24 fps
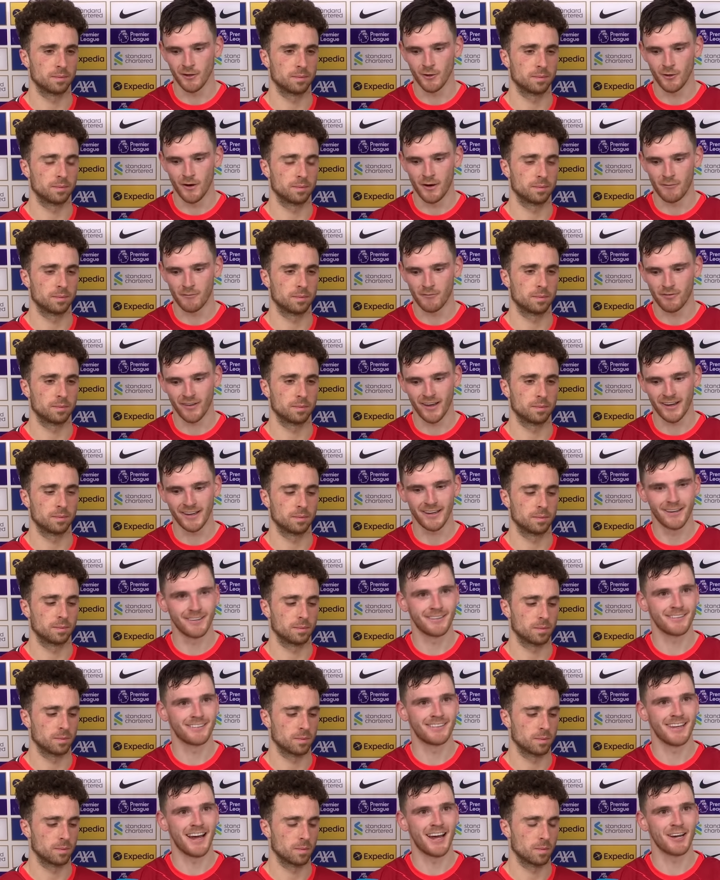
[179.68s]
Speaker 1: you know, him
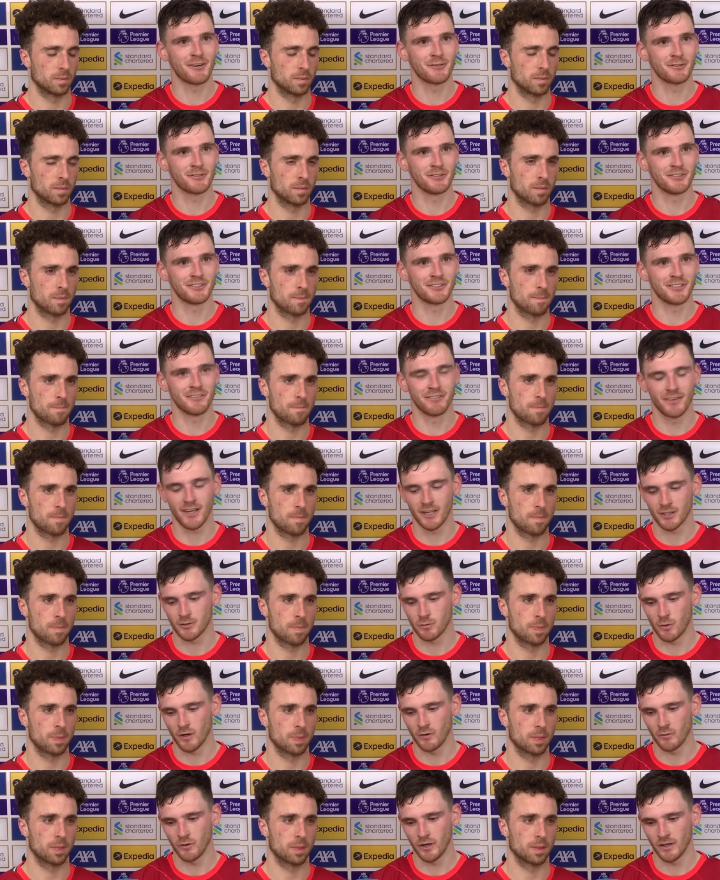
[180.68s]
flying into tackles and stuff,
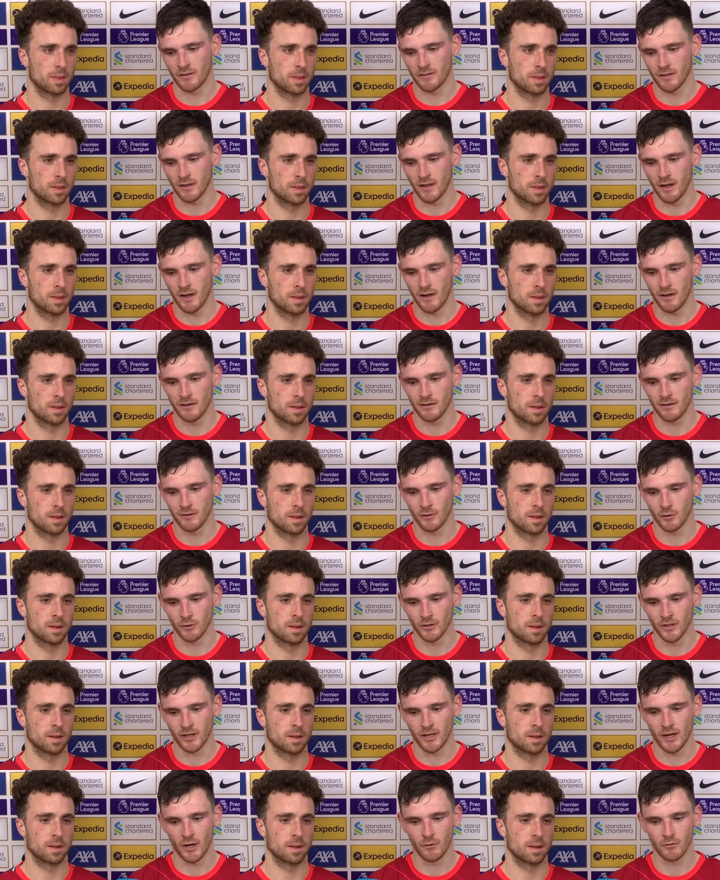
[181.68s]
that's yeah. one way to get
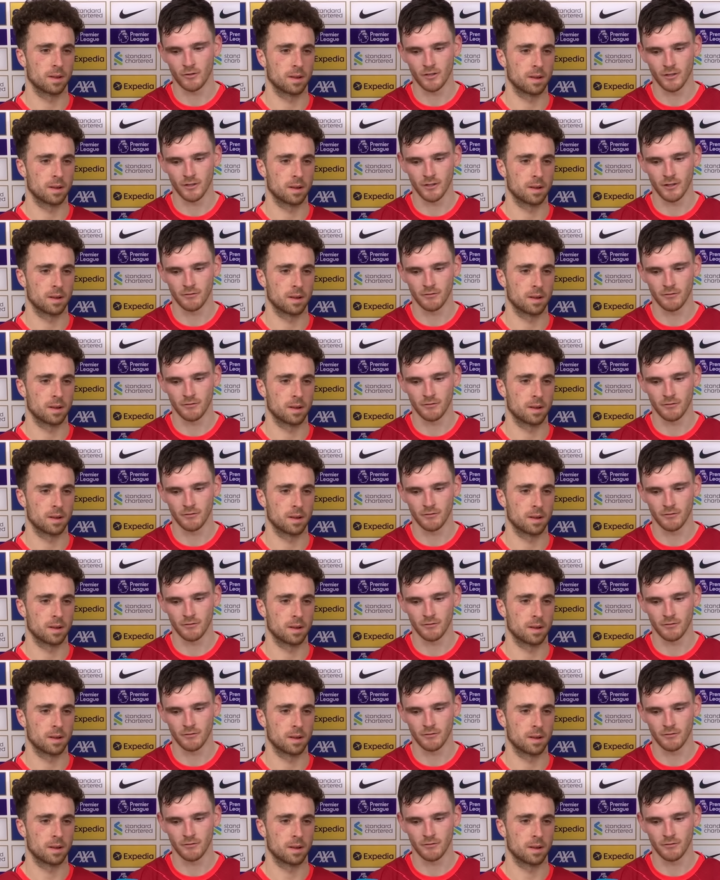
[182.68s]
you know the crowd